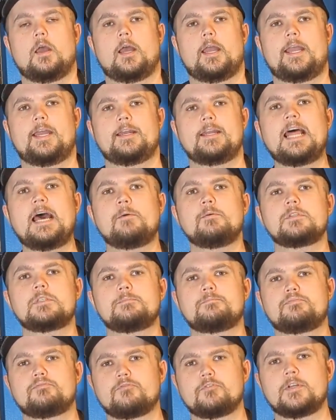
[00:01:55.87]
And that was
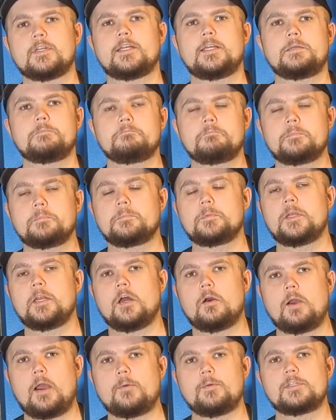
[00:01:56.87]
a pretty, you
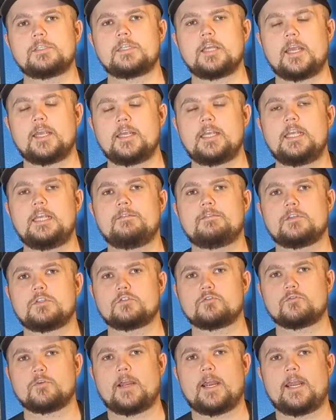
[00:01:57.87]
know, I would say even
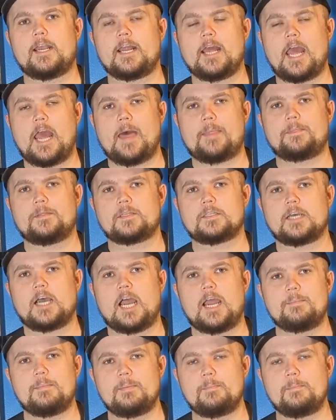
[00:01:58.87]
trade at the time.